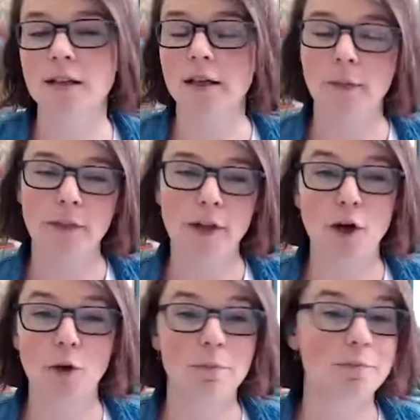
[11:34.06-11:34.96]

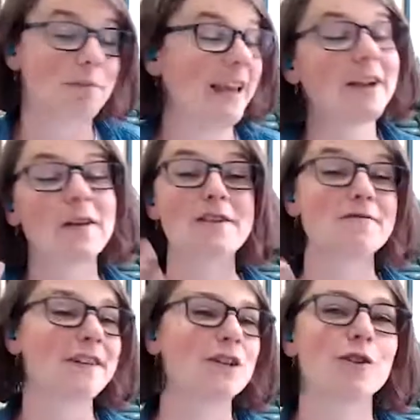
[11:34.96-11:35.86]
making a lot of
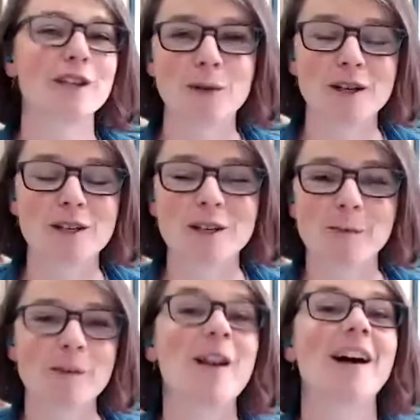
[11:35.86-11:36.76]
facial expressions
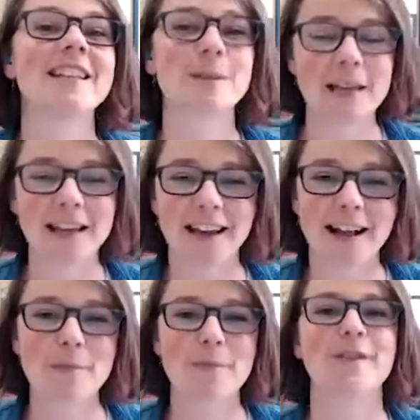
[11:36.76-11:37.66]
but not speaking
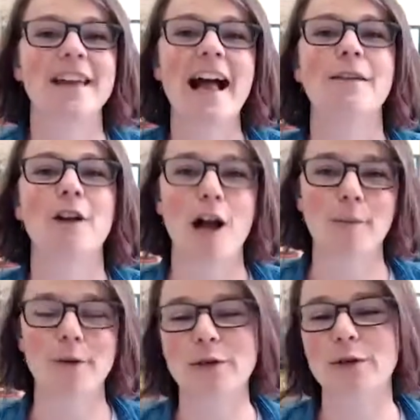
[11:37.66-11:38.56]
up, that they have an
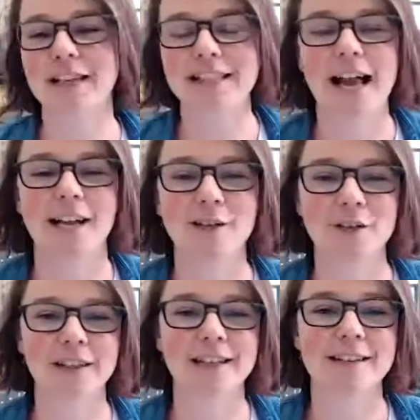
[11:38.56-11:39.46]
opportunity to
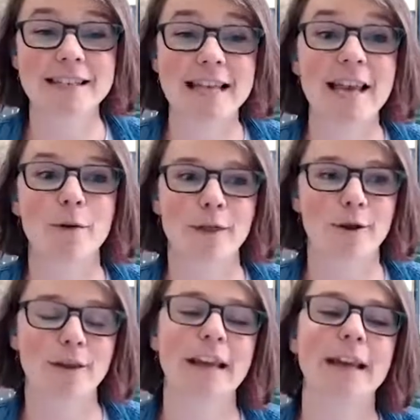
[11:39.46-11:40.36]
actually say what they're
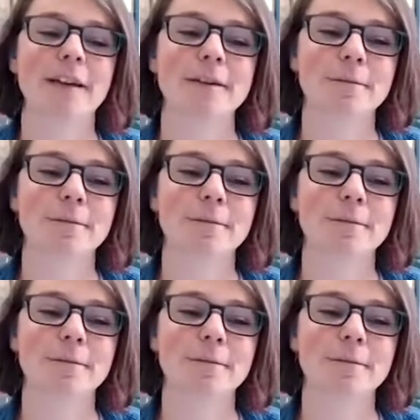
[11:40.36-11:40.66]
thinking?